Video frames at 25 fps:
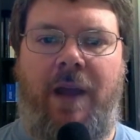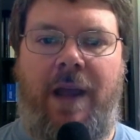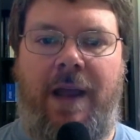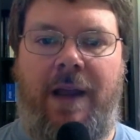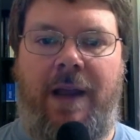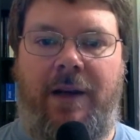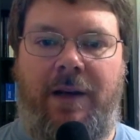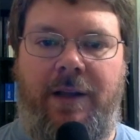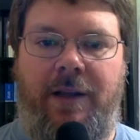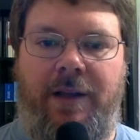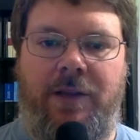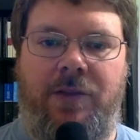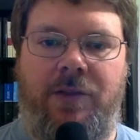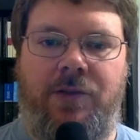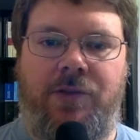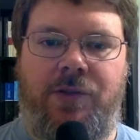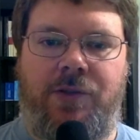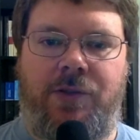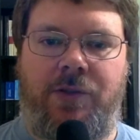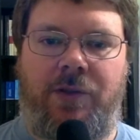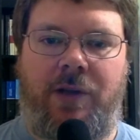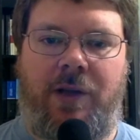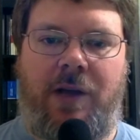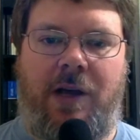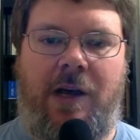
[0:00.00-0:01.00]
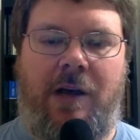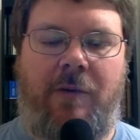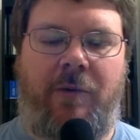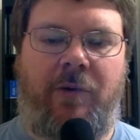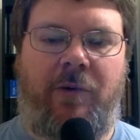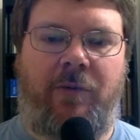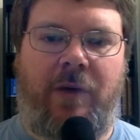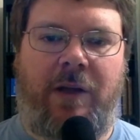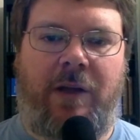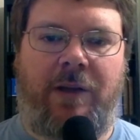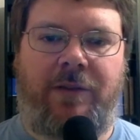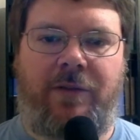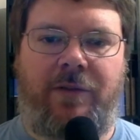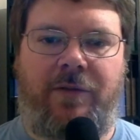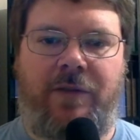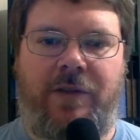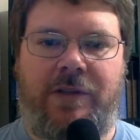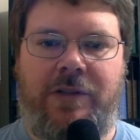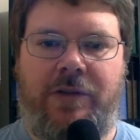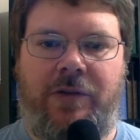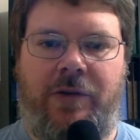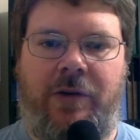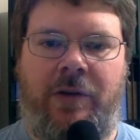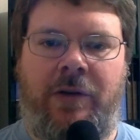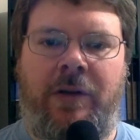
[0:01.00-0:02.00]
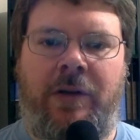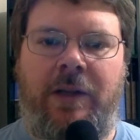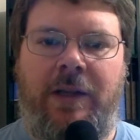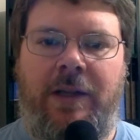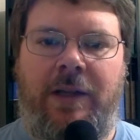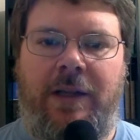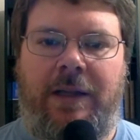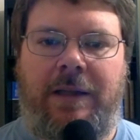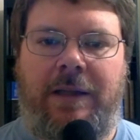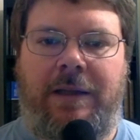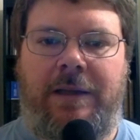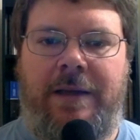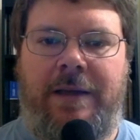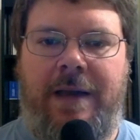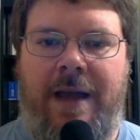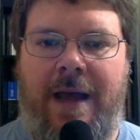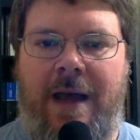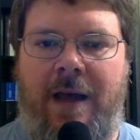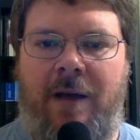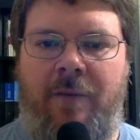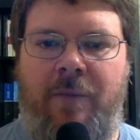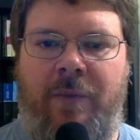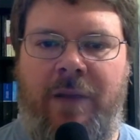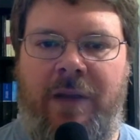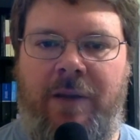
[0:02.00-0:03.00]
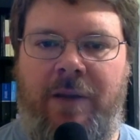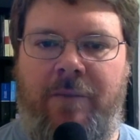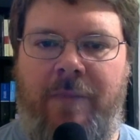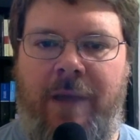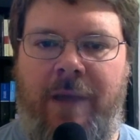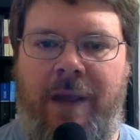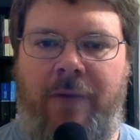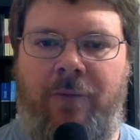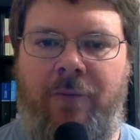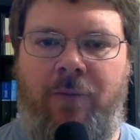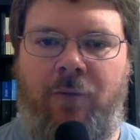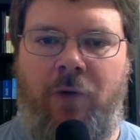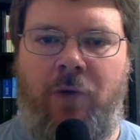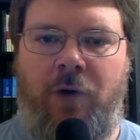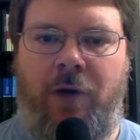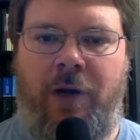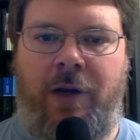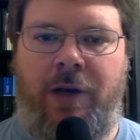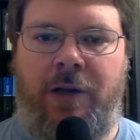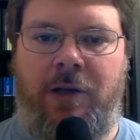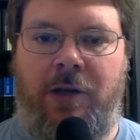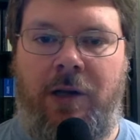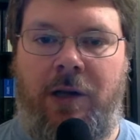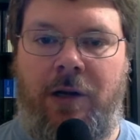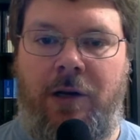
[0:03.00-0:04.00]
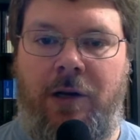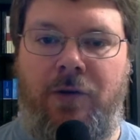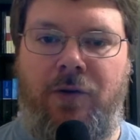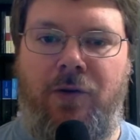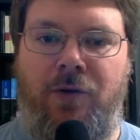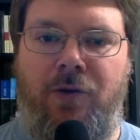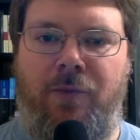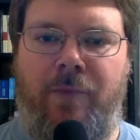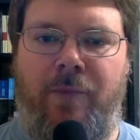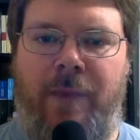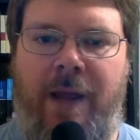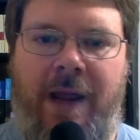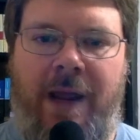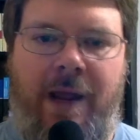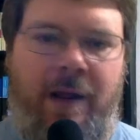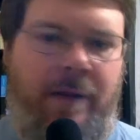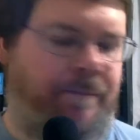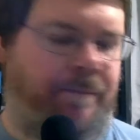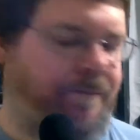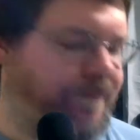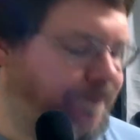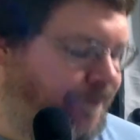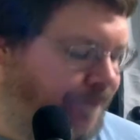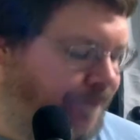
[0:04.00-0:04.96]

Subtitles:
aliens to the commonwealth of Israel, now being made one in a new man,